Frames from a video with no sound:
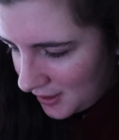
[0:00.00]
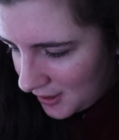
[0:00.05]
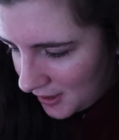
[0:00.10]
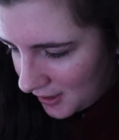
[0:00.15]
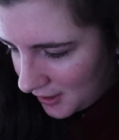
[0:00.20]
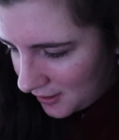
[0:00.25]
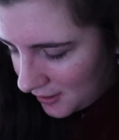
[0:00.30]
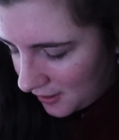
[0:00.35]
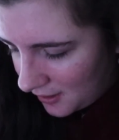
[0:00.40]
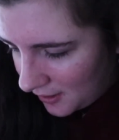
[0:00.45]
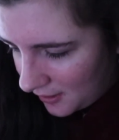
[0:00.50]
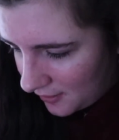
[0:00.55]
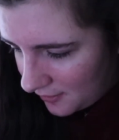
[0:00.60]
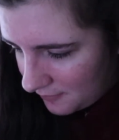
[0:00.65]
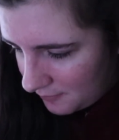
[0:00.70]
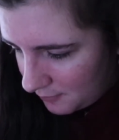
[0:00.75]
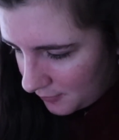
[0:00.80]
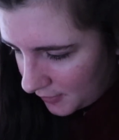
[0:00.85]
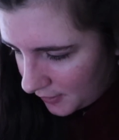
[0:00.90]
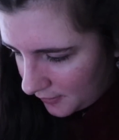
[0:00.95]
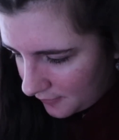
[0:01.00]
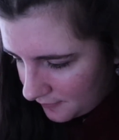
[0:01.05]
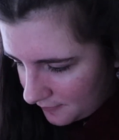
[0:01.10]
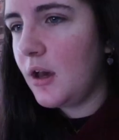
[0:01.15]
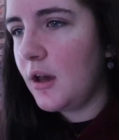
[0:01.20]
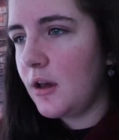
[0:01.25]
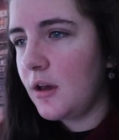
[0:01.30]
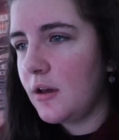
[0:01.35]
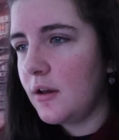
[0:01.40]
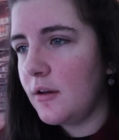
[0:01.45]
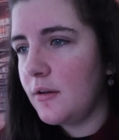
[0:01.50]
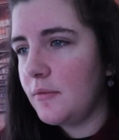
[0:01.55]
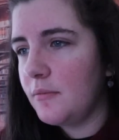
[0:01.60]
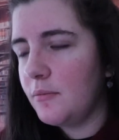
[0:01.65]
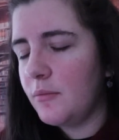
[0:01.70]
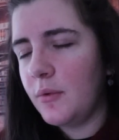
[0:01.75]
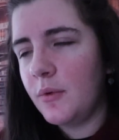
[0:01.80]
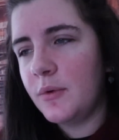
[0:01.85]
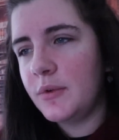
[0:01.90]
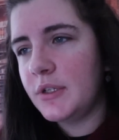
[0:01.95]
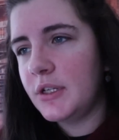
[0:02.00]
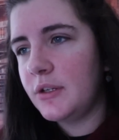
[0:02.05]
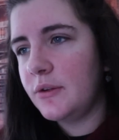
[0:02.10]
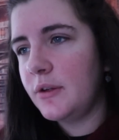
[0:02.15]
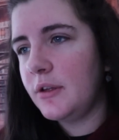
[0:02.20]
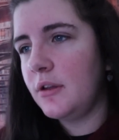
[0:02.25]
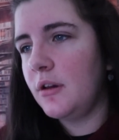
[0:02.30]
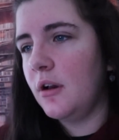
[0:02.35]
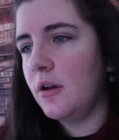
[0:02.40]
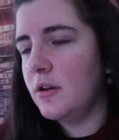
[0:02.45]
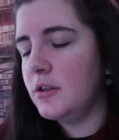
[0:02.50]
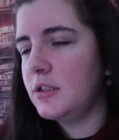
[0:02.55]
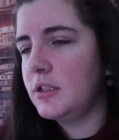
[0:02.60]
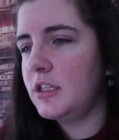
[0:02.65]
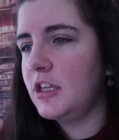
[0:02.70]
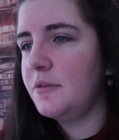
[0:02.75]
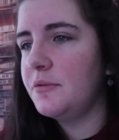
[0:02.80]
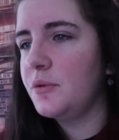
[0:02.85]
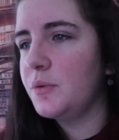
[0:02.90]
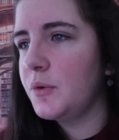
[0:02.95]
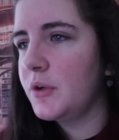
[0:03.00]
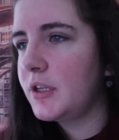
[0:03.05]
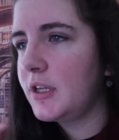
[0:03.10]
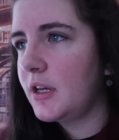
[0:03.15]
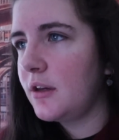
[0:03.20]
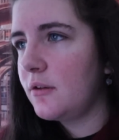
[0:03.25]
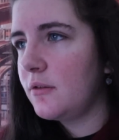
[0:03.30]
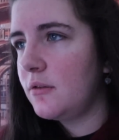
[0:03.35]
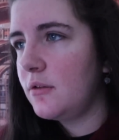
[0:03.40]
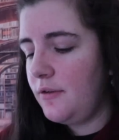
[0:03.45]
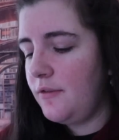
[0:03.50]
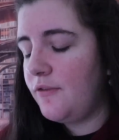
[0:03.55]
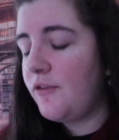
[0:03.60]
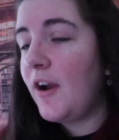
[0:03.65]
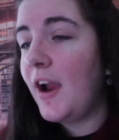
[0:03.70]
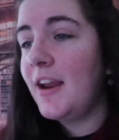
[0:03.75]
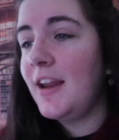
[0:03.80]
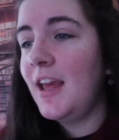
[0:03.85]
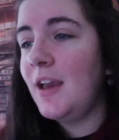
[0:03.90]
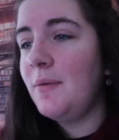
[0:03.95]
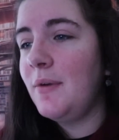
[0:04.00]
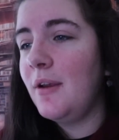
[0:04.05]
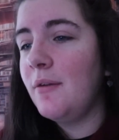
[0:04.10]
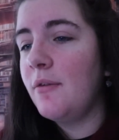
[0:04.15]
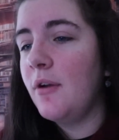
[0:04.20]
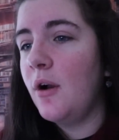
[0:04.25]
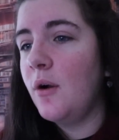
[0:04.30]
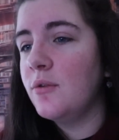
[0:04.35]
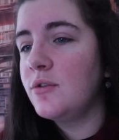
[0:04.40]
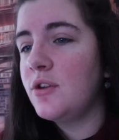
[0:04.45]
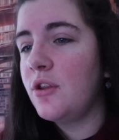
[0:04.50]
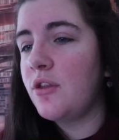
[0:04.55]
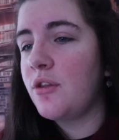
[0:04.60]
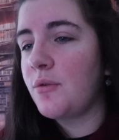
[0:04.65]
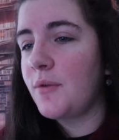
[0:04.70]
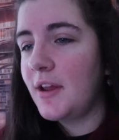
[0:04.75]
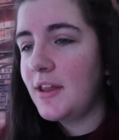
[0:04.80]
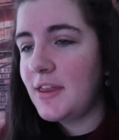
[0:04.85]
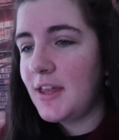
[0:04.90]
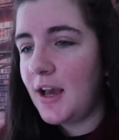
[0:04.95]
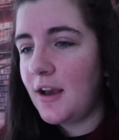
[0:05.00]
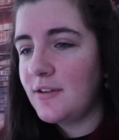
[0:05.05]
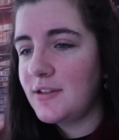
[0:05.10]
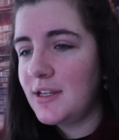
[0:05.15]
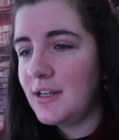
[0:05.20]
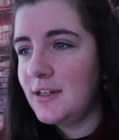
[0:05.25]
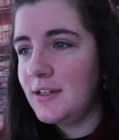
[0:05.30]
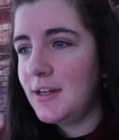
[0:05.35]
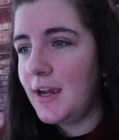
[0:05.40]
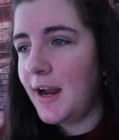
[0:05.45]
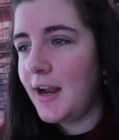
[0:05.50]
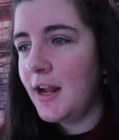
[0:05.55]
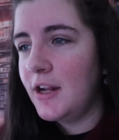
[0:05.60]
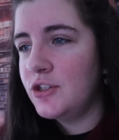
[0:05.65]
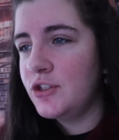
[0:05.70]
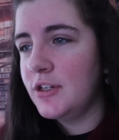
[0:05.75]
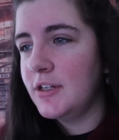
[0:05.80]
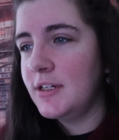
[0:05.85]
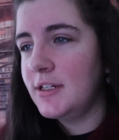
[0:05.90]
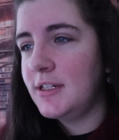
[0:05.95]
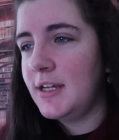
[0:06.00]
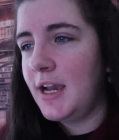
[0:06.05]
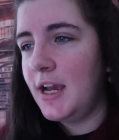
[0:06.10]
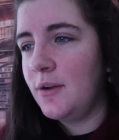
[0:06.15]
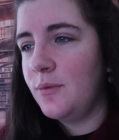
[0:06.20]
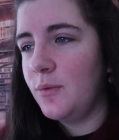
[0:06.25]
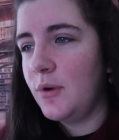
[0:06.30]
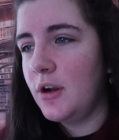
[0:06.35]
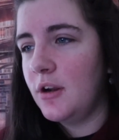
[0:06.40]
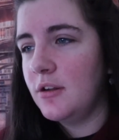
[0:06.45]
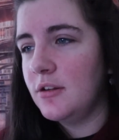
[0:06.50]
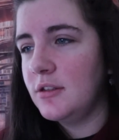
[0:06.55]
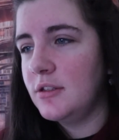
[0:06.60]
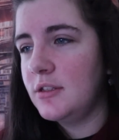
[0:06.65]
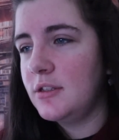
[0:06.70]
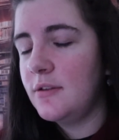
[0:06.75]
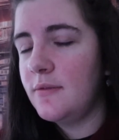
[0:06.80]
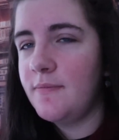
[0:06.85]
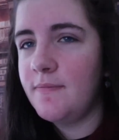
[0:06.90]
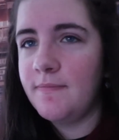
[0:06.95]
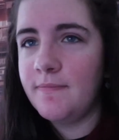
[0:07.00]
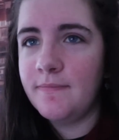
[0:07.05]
end on. But what was I doing? Oh, I was looking at the word count. Friday we wrote 3,910 words.